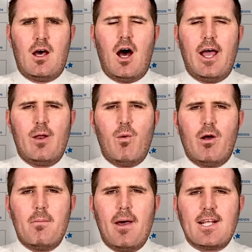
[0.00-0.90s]
Hi, and
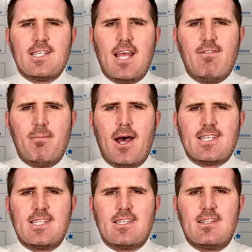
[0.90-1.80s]
welcome back to David
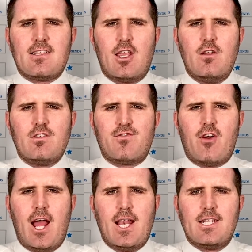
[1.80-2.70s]
Pattenson's Accused
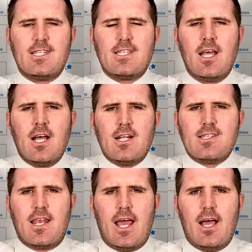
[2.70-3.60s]
Friends.
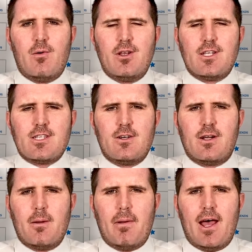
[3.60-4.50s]
Today I want to
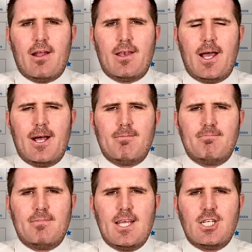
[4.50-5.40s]
talk about
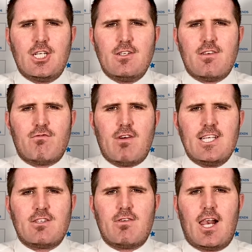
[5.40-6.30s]
the issues of
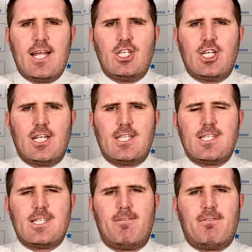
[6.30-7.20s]
race
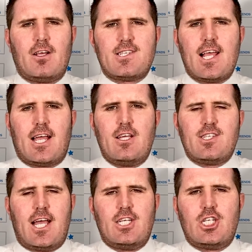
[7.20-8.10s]
relations and false
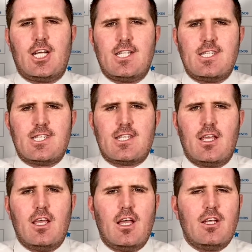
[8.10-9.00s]
accusations.
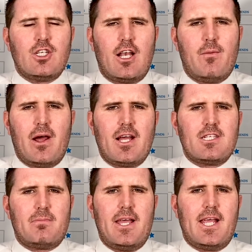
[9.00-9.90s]
Usually when I
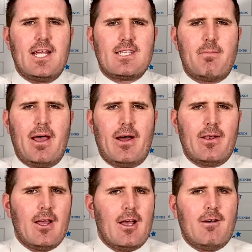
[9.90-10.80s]
speak, it's
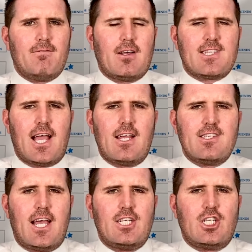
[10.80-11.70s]
about false
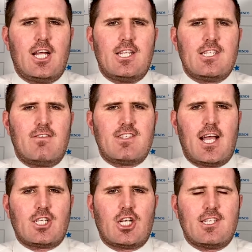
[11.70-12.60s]
accusations of
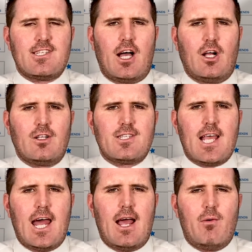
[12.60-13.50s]
sexual assault,
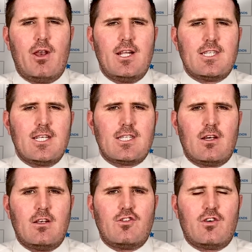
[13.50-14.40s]
and I wanted to
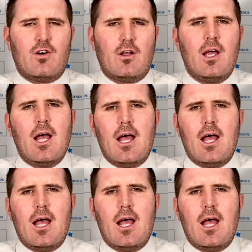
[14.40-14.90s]
sort of draw